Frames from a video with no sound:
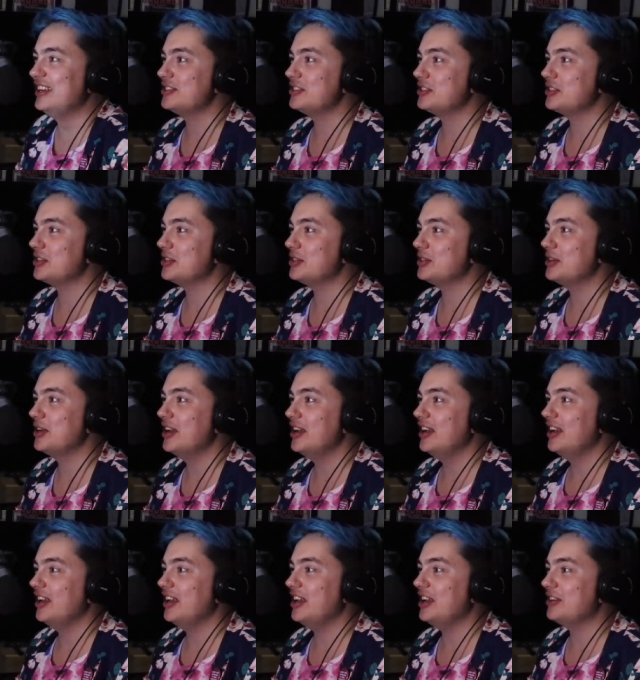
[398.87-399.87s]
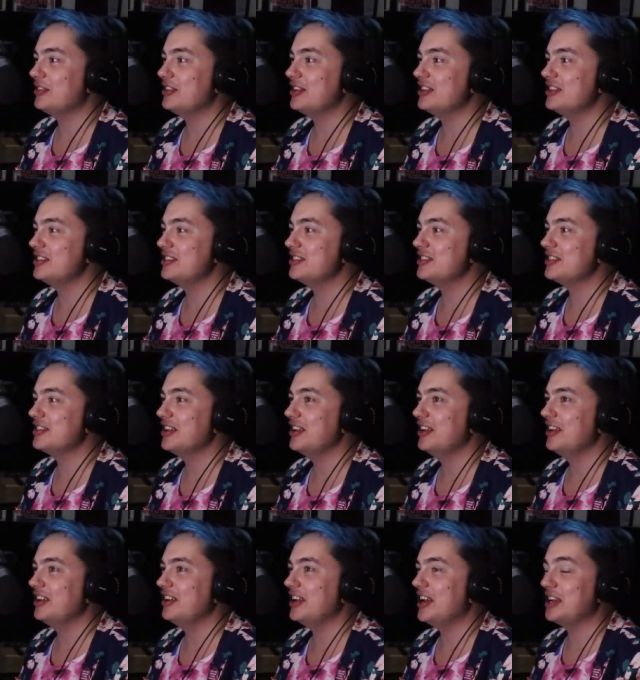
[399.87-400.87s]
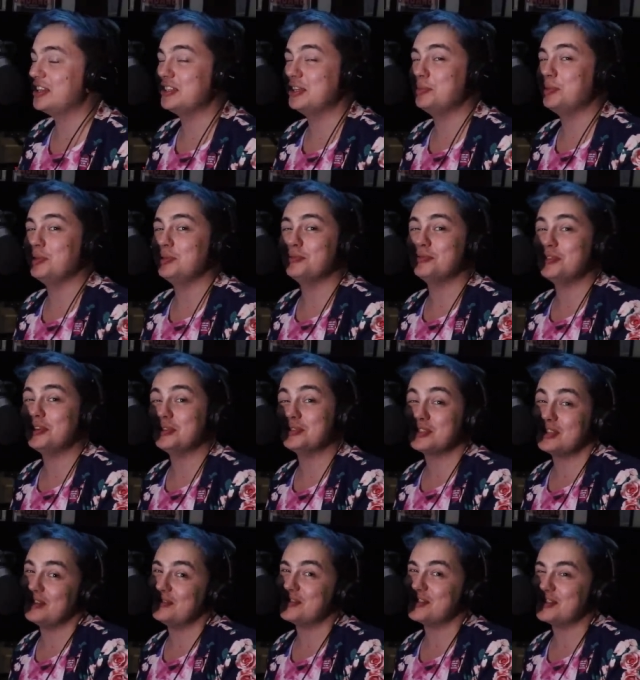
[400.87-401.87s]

so here is Ashley Bloomfield's love